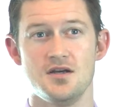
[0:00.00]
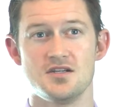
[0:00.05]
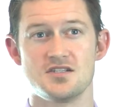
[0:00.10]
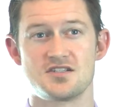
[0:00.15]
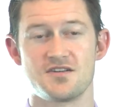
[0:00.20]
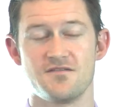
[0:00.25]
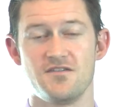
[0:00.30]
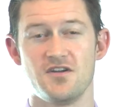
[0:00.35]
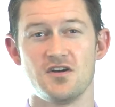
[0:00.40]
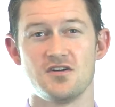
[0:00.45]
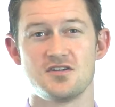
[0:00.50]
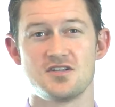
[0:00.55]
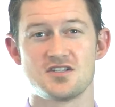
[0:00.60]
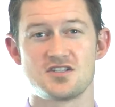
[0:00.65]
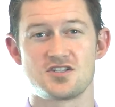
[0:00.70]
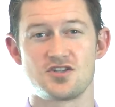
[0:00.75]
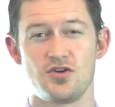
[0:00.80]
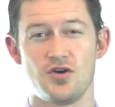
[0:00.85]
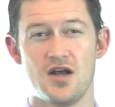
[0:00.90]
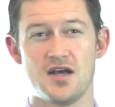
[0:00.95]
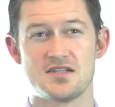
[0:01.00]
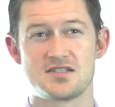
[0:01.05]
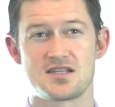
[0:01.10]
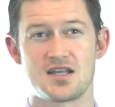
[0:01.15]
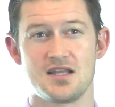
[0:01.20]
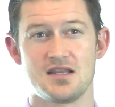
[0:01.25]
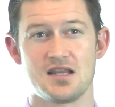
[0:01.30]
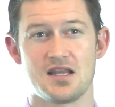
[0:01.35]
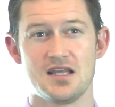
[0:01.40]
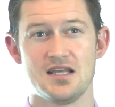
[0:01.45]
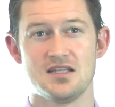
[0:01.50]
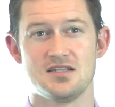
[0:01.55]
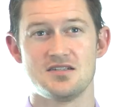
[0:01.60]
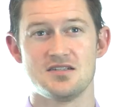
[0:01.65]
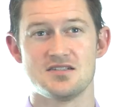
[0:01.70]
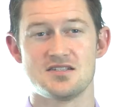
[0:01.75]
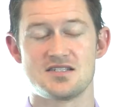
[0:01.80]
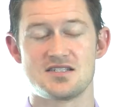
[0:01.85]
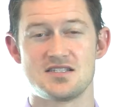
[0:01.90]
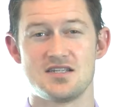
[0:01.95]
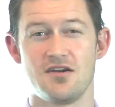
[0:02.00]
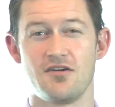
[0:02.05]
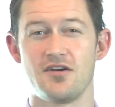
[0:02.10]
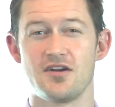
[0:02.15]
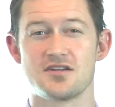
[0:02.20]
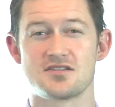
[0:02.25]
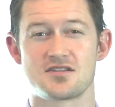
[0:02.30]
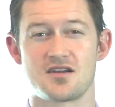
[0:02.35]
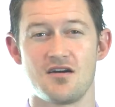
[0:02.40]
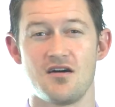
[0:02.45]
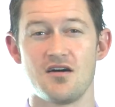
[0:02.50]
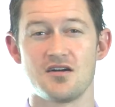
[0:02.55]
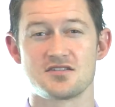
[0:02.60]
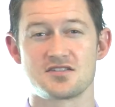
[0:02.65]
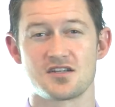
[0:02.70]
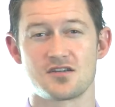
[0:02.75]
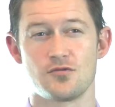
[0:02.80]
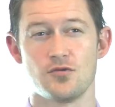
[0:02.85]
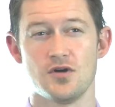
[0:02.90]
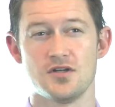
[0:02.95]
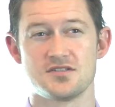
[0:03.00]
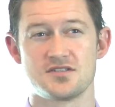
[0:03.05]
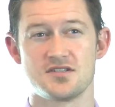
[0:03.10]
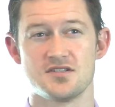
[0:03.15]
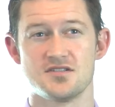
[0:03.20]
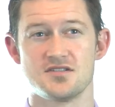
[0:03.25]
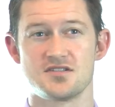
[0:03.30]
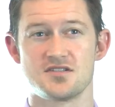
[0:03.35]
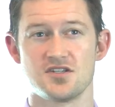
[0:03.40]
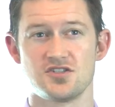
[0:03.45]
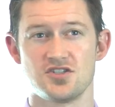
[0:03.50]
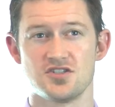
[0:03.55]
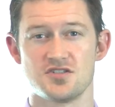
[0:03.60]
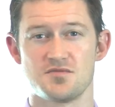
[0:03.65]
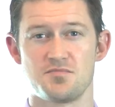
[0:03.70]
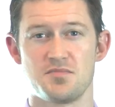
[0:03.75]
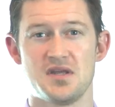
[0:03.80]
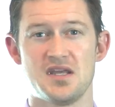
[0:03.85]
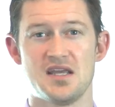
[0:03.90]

Severe distress can lead to serious consequences such as